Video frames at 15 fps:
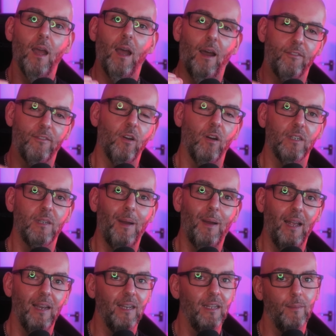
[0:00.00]
I've talked
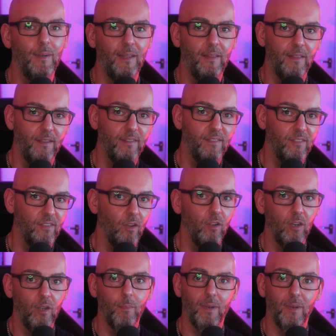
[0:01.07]
about a little bit the
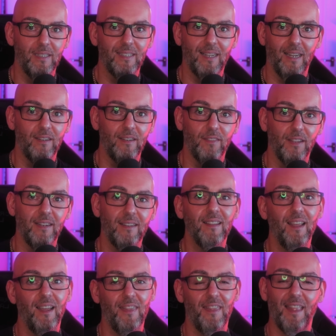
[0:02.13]
solo play side of things,
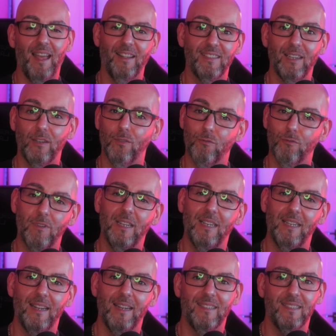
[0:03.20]
and that sounds
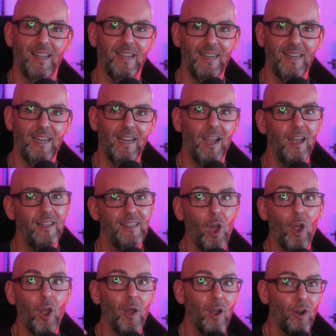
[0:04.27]
really exciting
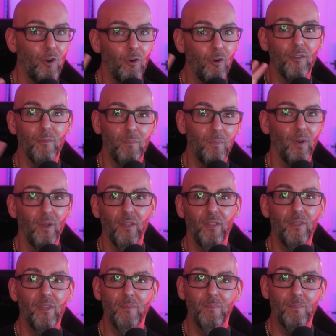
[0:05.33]
across both
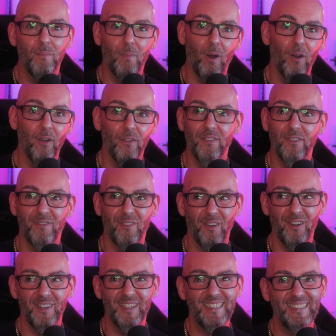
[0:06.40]
boards
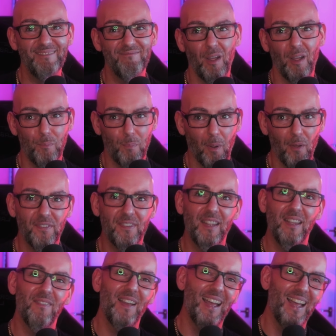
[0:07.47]
for a
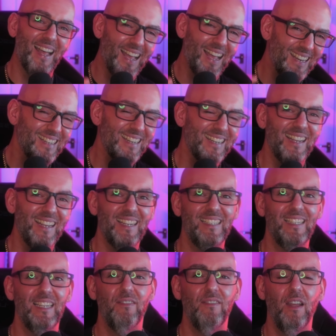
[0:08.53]
positive and a
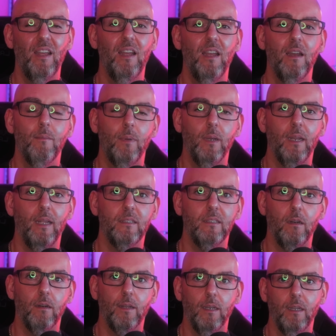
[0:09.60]
negative. But let's
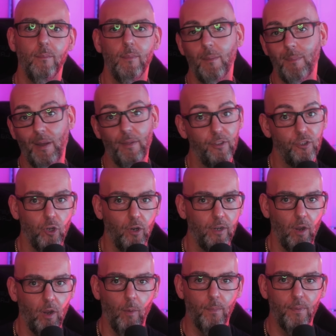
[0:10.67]
talk a little bit about the
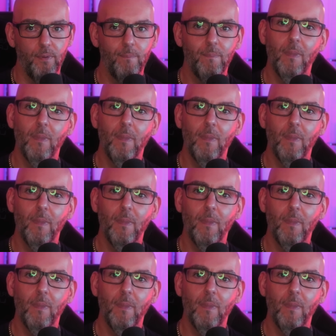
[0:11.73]
Jointops.